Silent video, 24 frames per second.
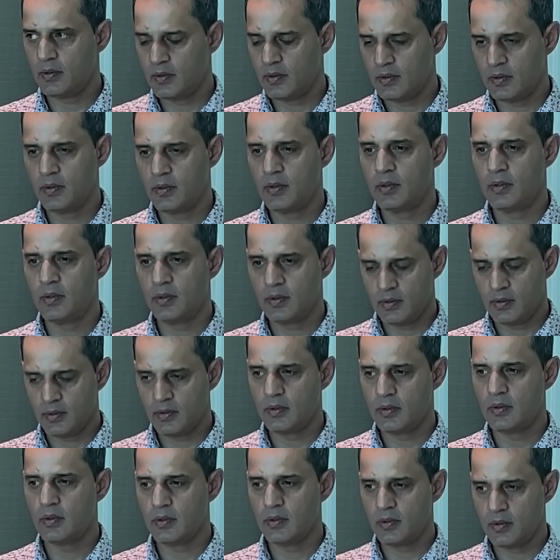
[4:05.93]

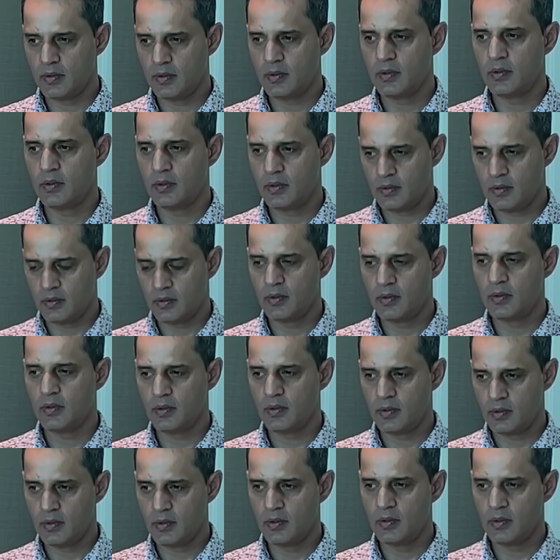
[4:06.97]

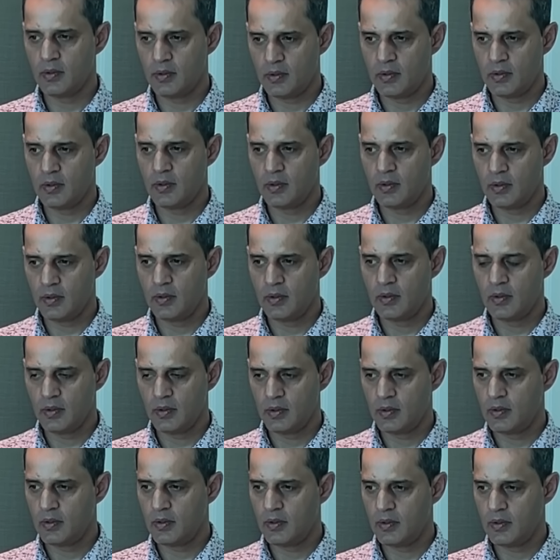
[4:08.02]

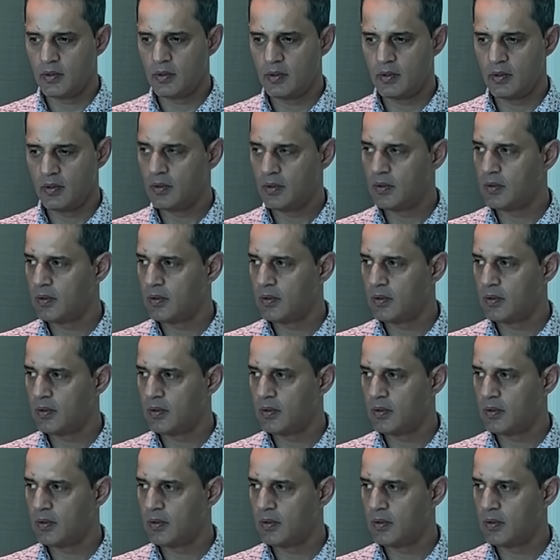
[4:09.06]
(not speaking)